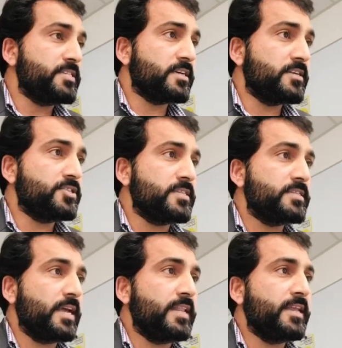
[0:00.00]

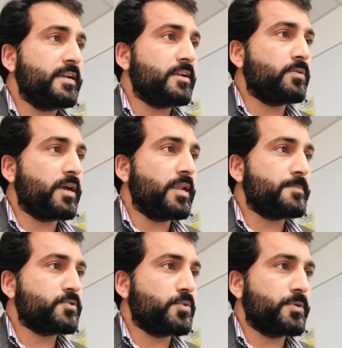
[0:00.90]
surgeons and that require
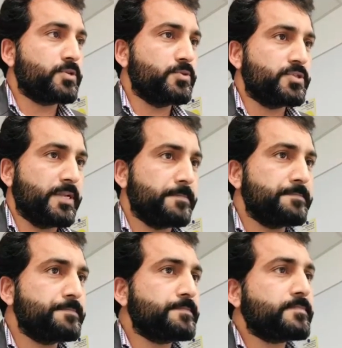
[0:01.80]
laparoscopic suturing.
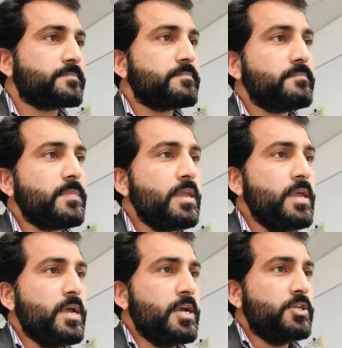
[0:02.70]

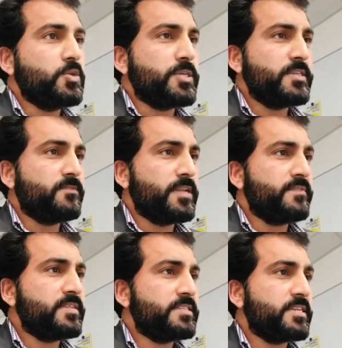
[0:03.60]
So one
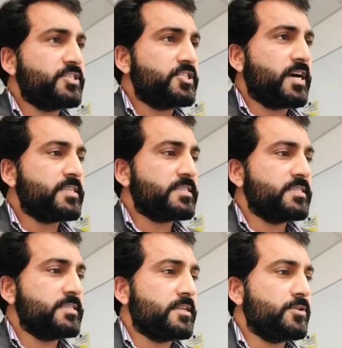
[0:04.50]
of the such tasks
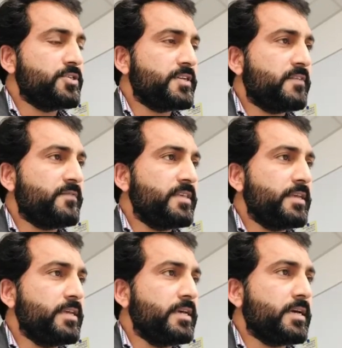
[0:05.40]
is closure of
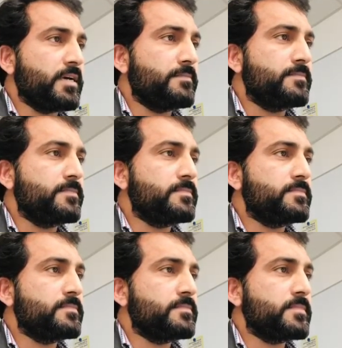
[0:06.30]
the
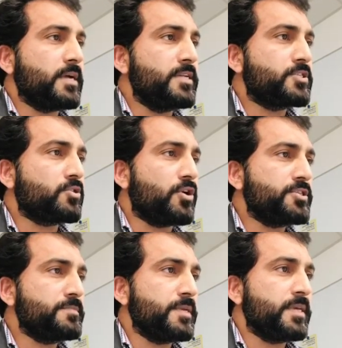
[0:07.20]

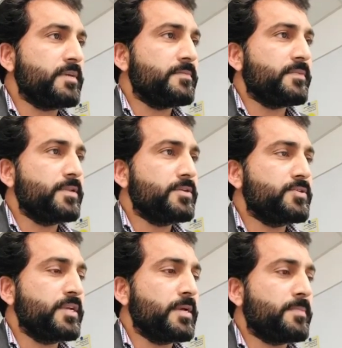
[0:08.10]
enterotomy when you're
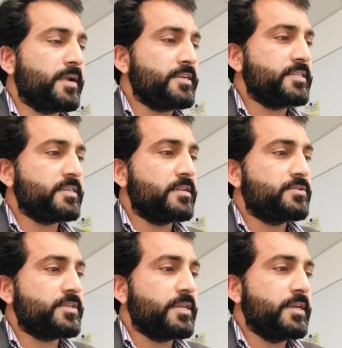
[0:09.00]
doing a bariatric
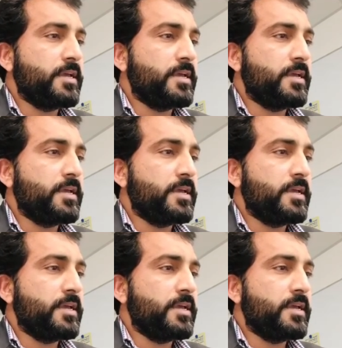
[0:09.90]
surgery.